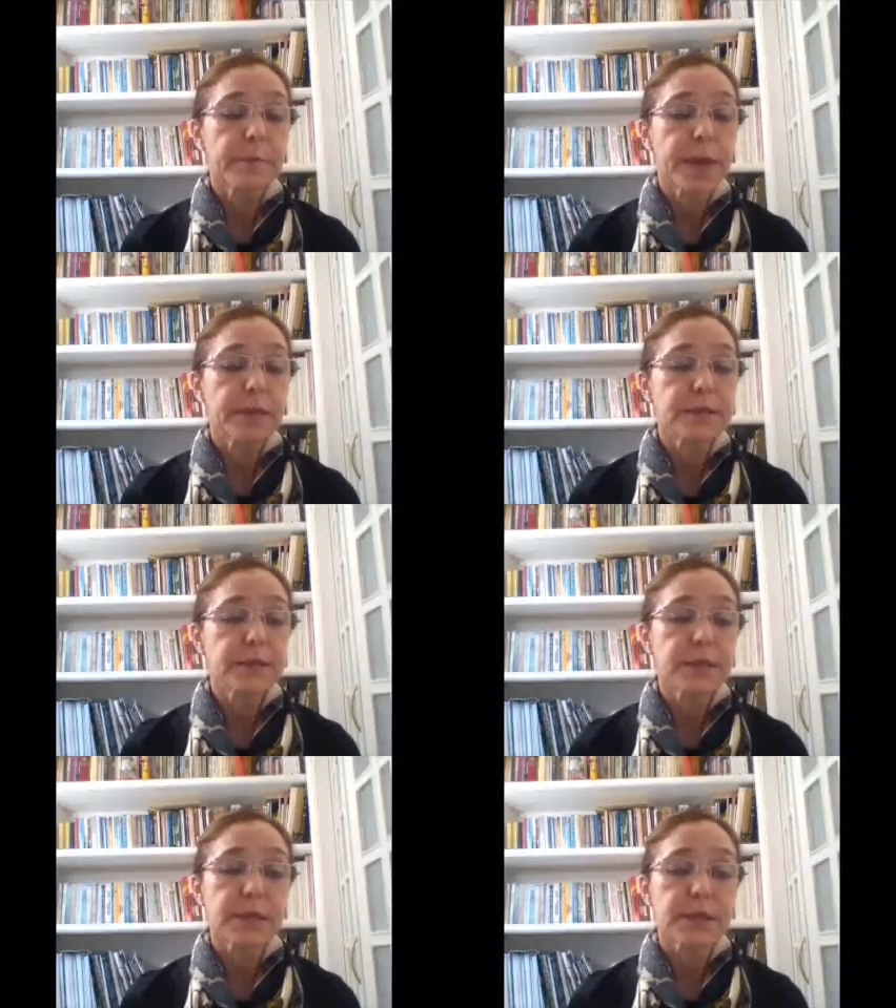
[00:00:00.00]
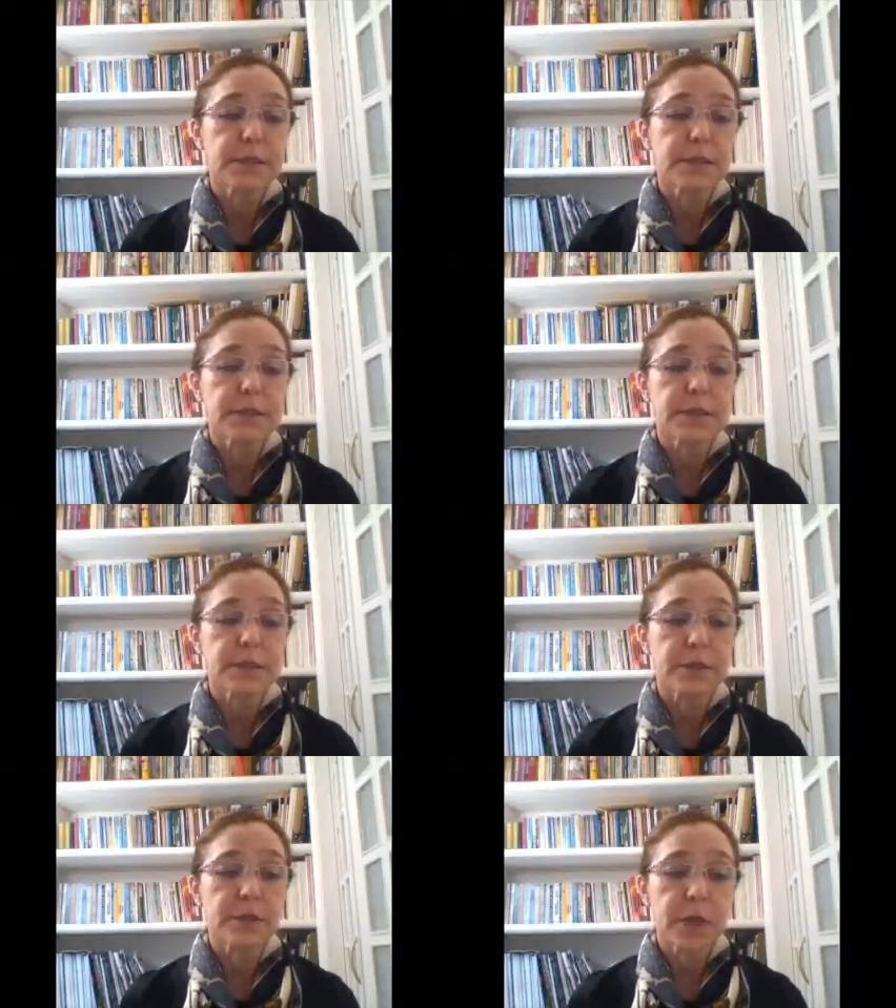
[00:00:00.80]
based in
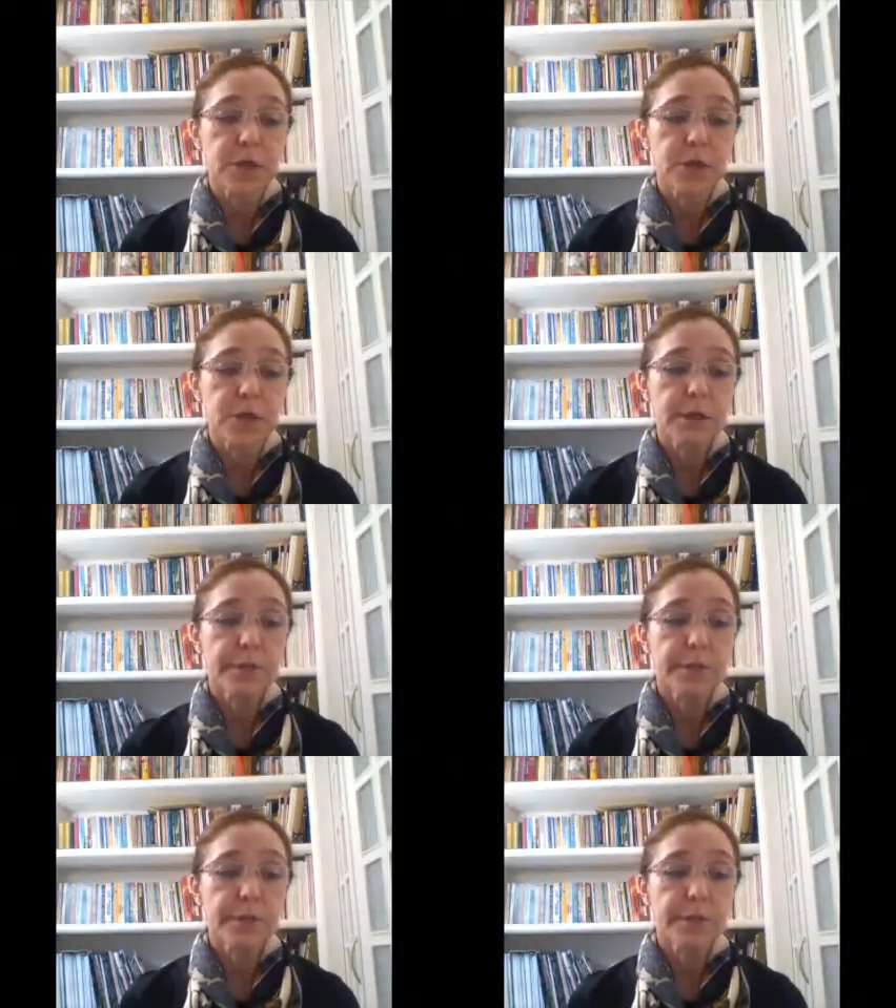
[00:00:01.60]
the Dutch